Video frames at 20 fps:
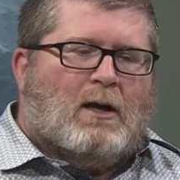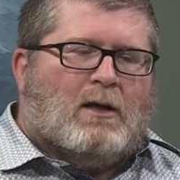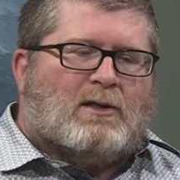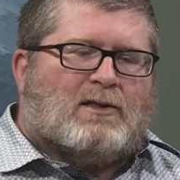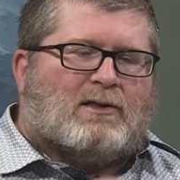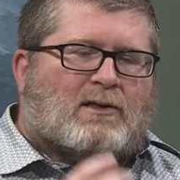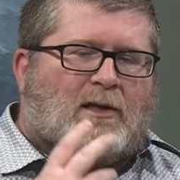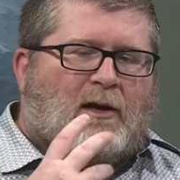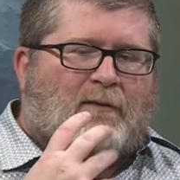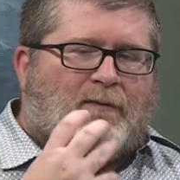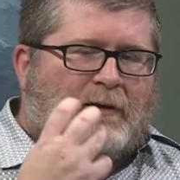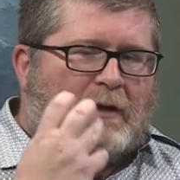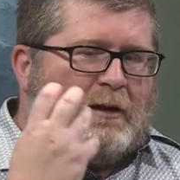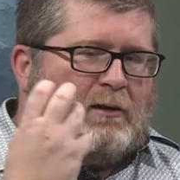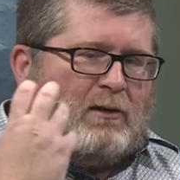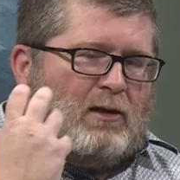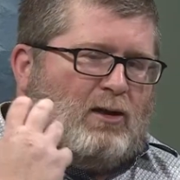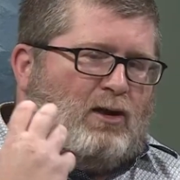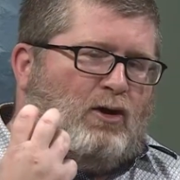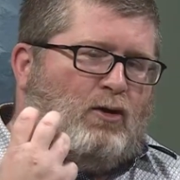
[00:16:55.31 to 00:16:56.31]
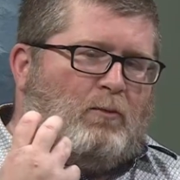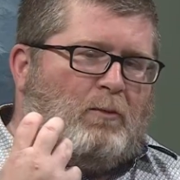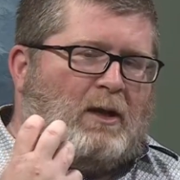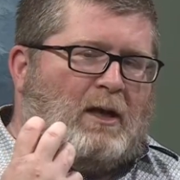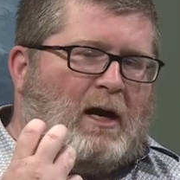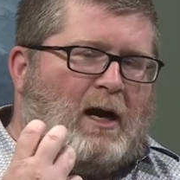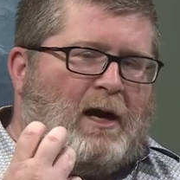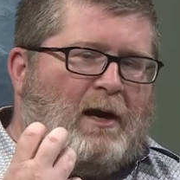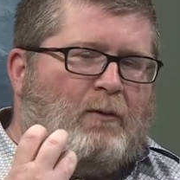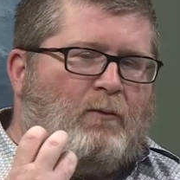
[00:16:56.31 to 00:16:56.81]
stuff that the human
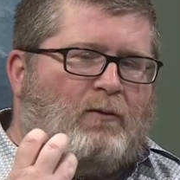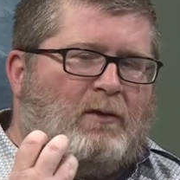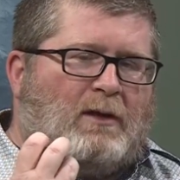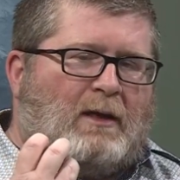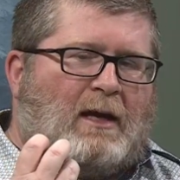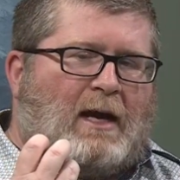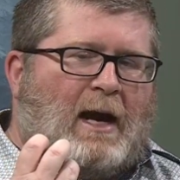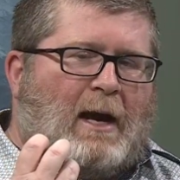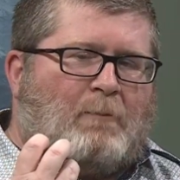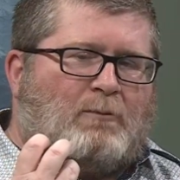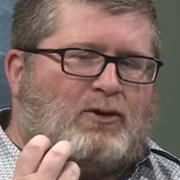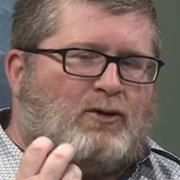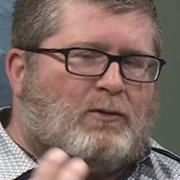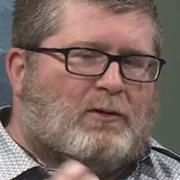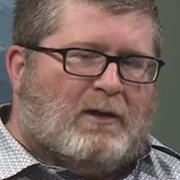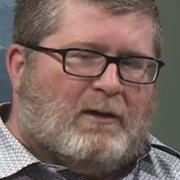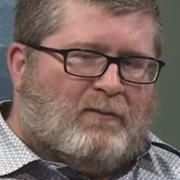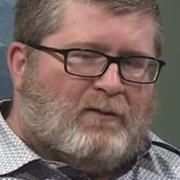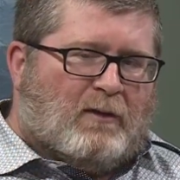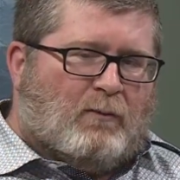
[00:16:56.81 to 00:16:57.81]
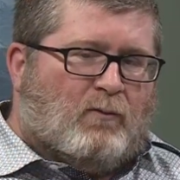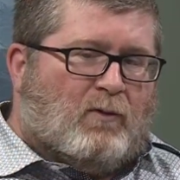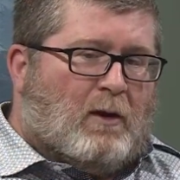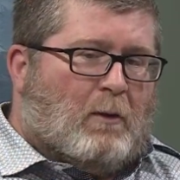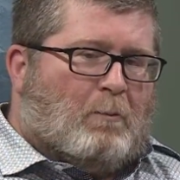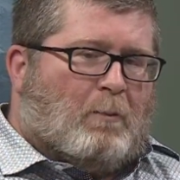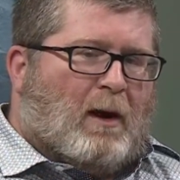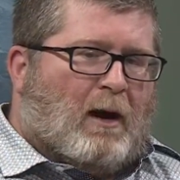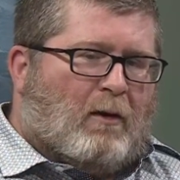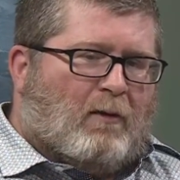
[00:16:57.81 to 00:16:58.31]
eye wouldn't capture even with
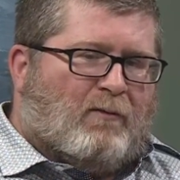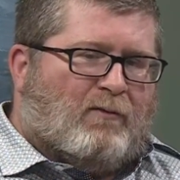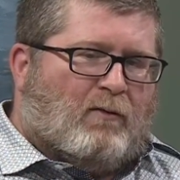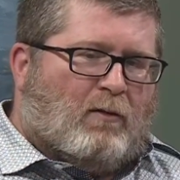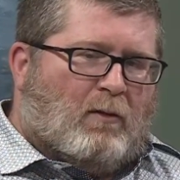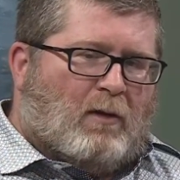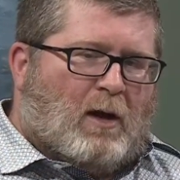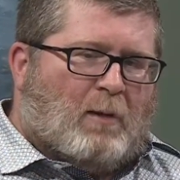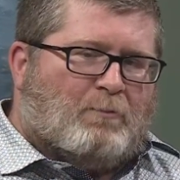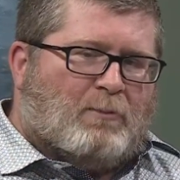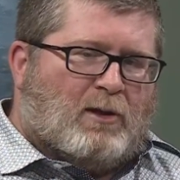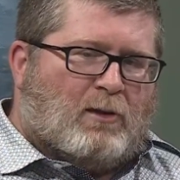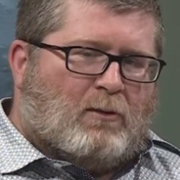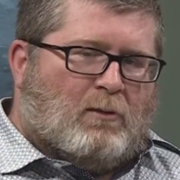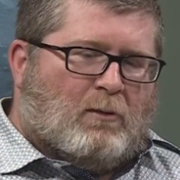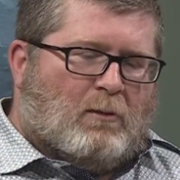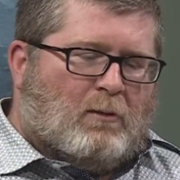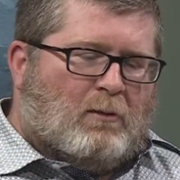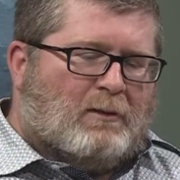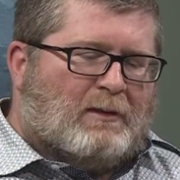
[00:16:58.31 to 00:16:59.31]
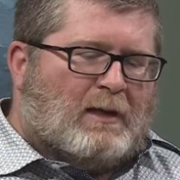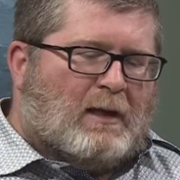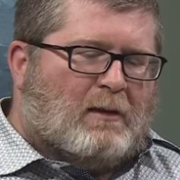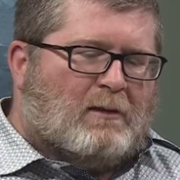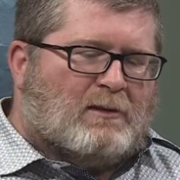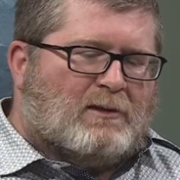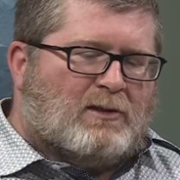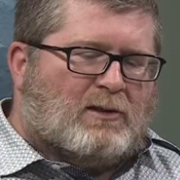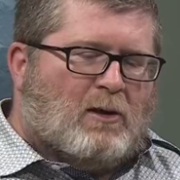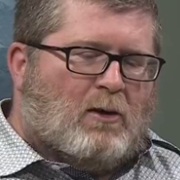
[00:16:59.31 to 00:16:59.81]
a powerful optical
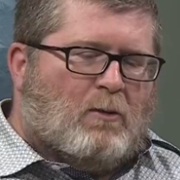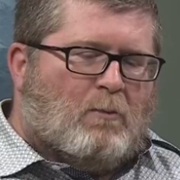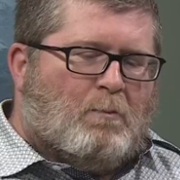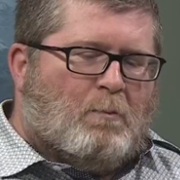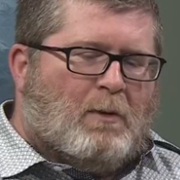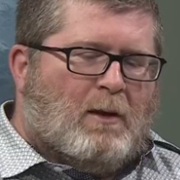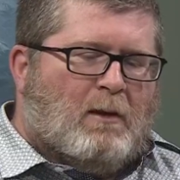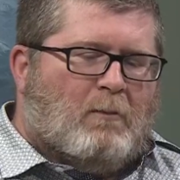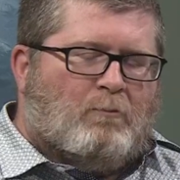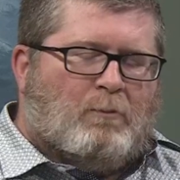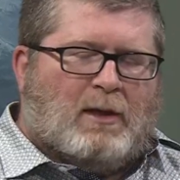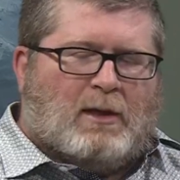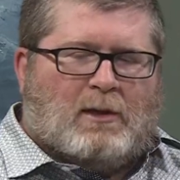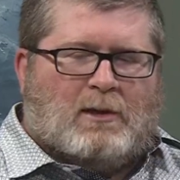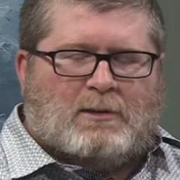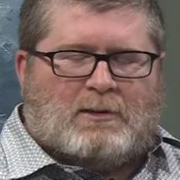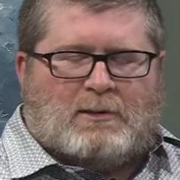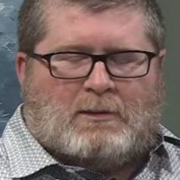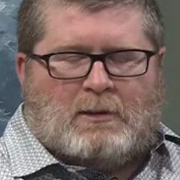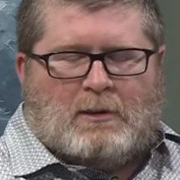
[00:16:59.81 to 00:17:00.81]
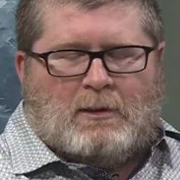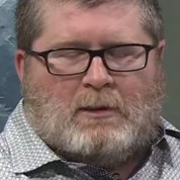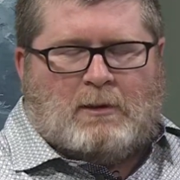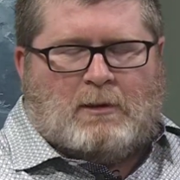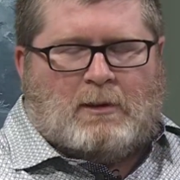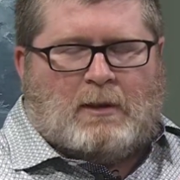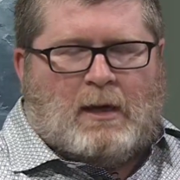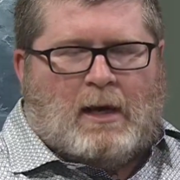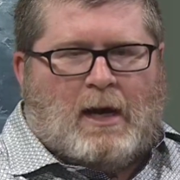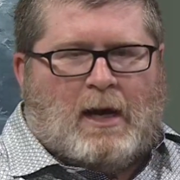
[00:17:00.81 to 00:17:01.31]
telescope because
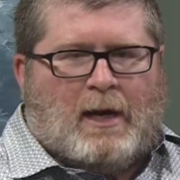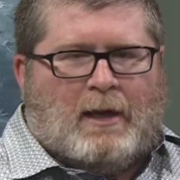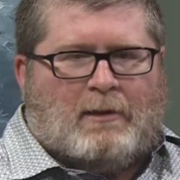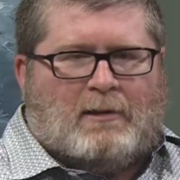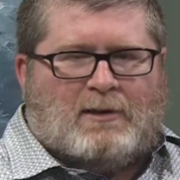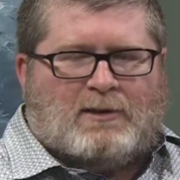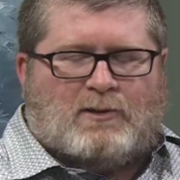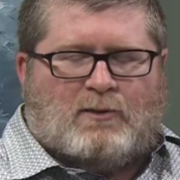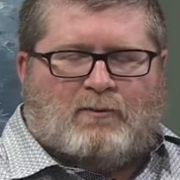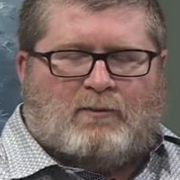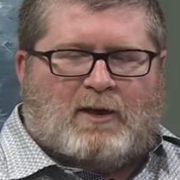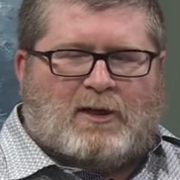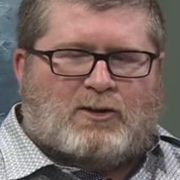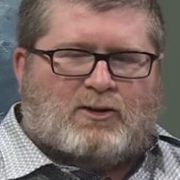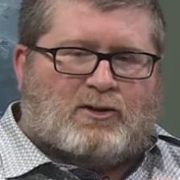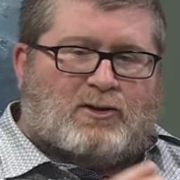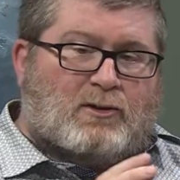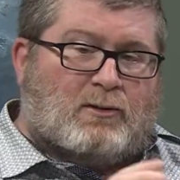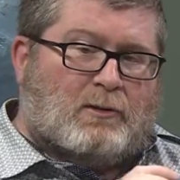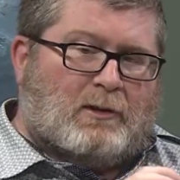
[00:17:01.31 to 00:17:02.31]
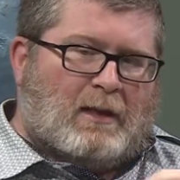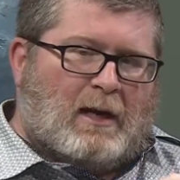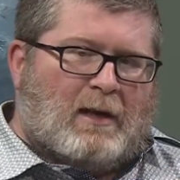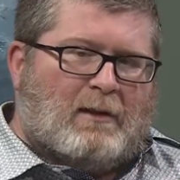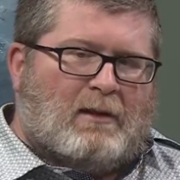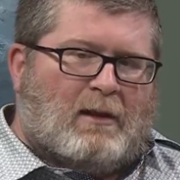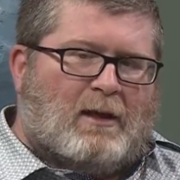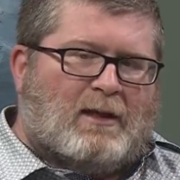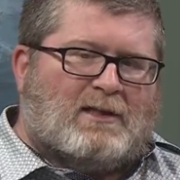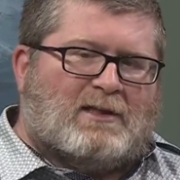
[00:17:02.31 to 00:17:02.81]
the eye doesn't register
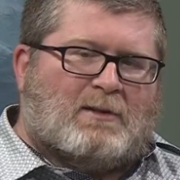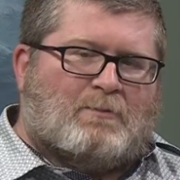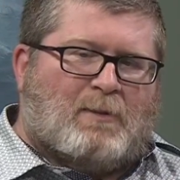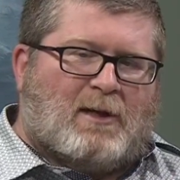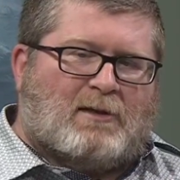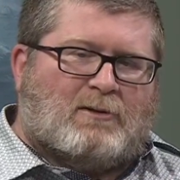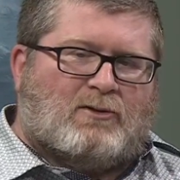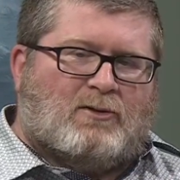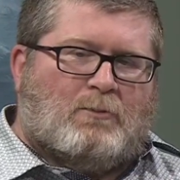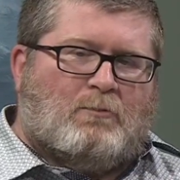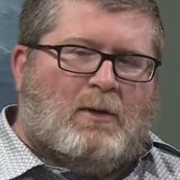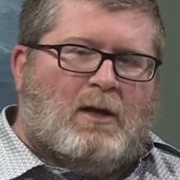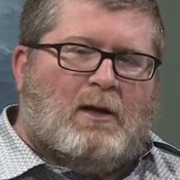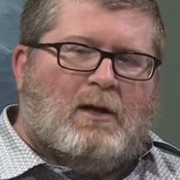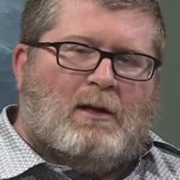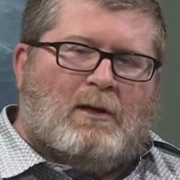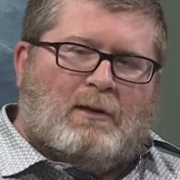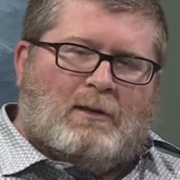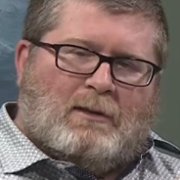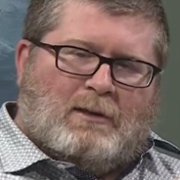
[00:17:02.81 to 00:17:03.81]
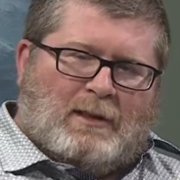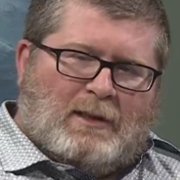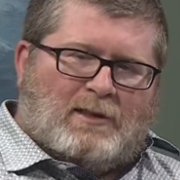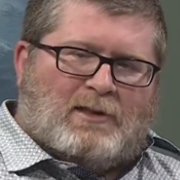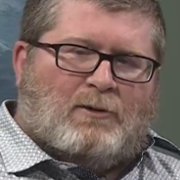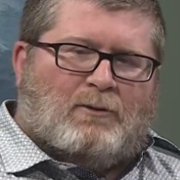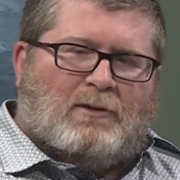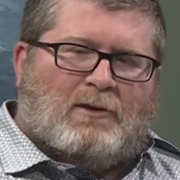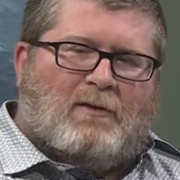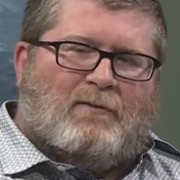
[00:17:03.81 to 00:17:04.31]
that light spectrum. These
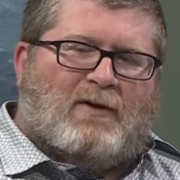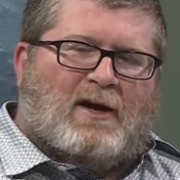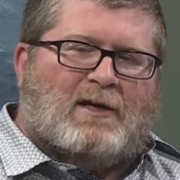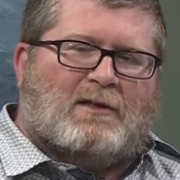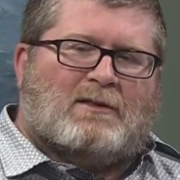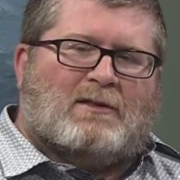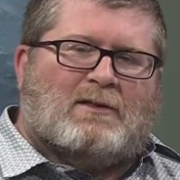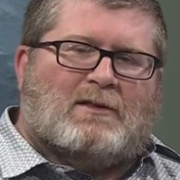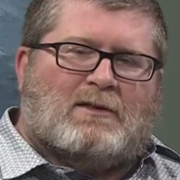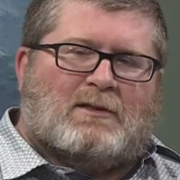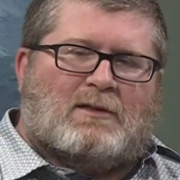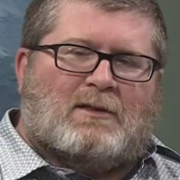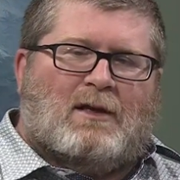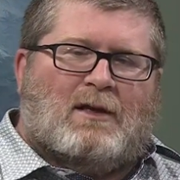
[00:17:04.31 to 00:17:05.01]
little devices